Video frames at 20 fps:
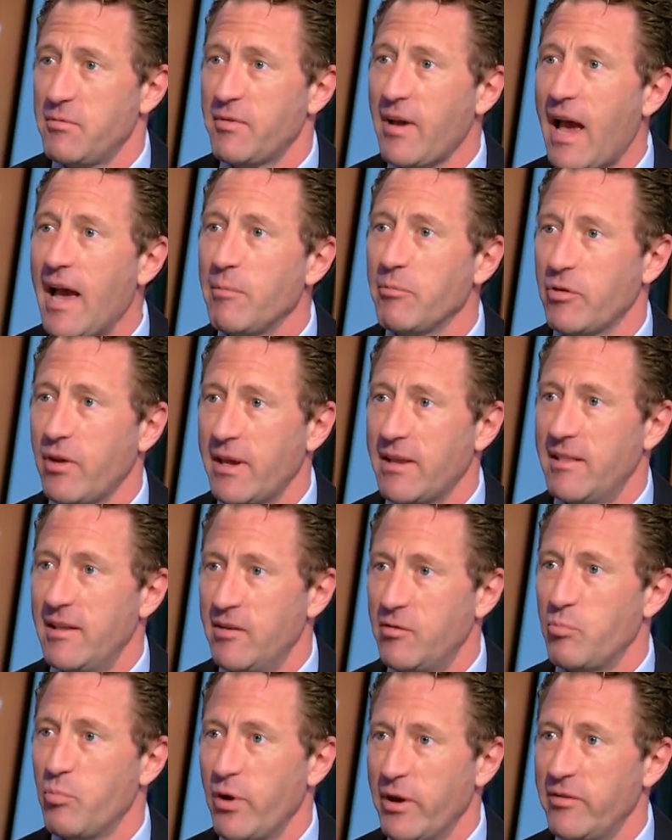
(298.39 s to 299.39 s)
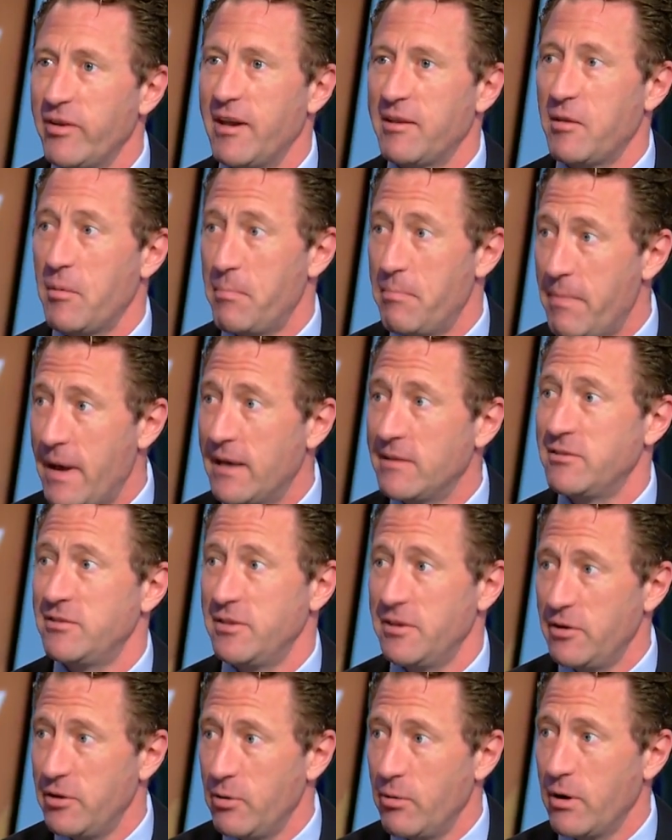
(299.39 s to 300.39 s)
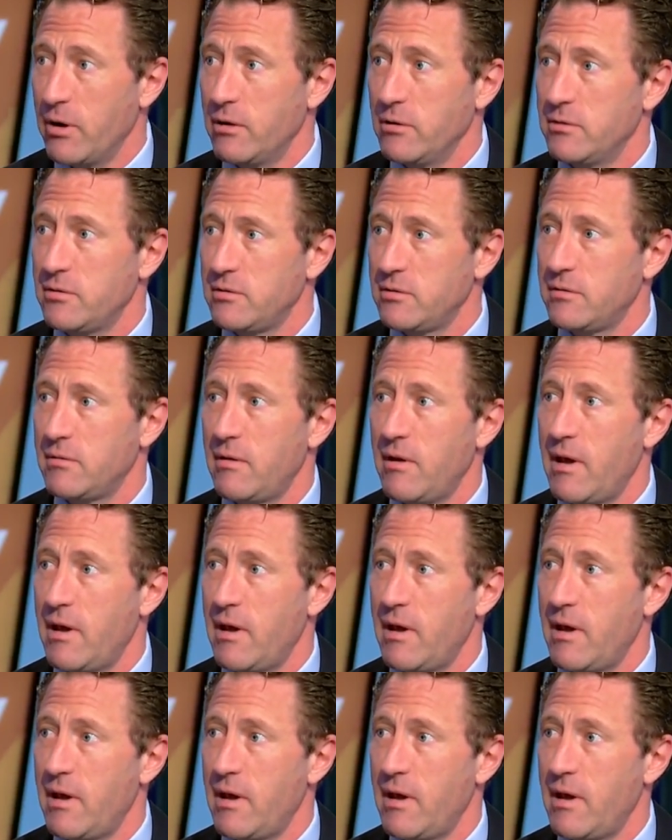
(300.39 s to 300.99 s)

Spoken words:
times like this brings out the best in New Yorkers.